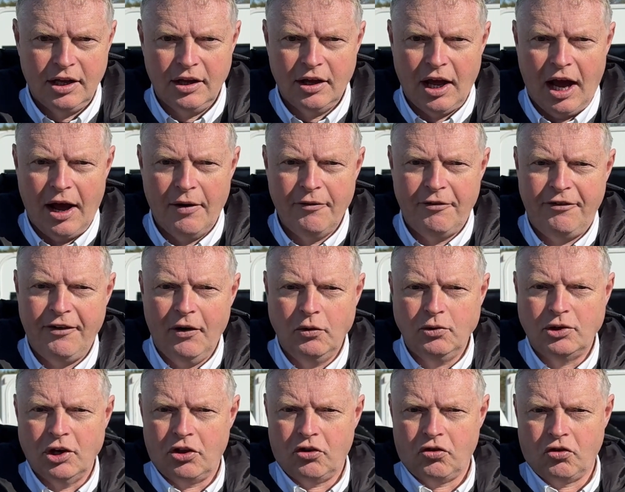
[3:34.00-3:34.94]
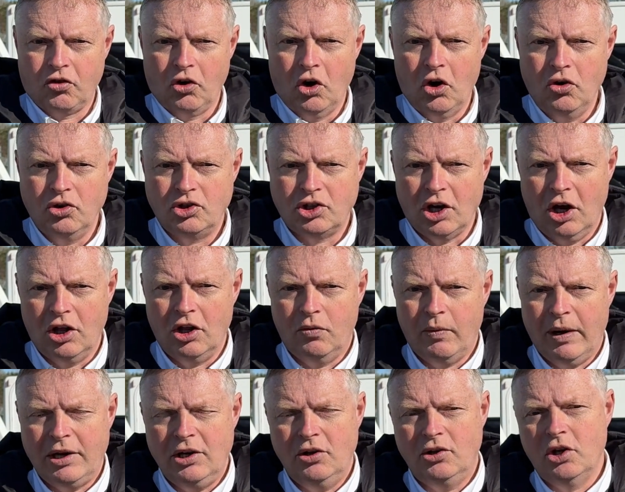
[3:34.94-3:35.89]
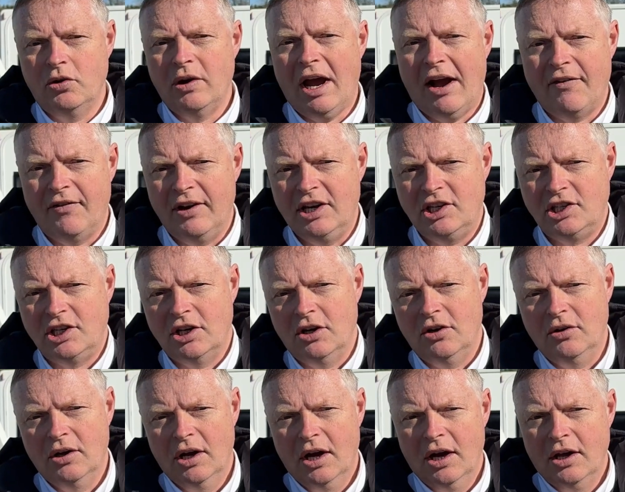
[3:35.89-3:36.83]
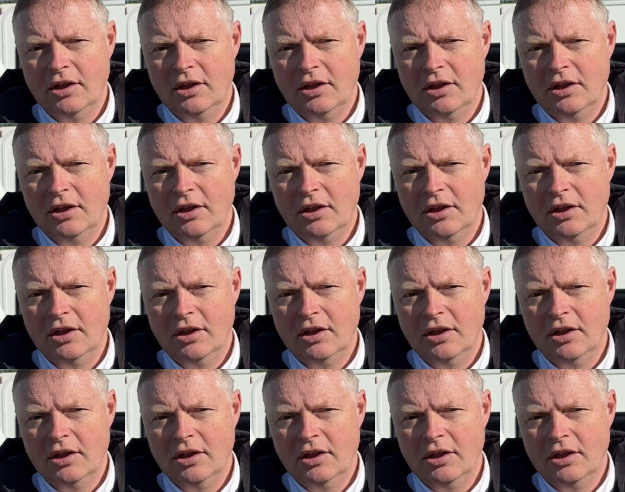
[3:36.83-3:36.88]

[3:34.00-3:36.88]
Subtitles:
to filter through so that when you do have an issue,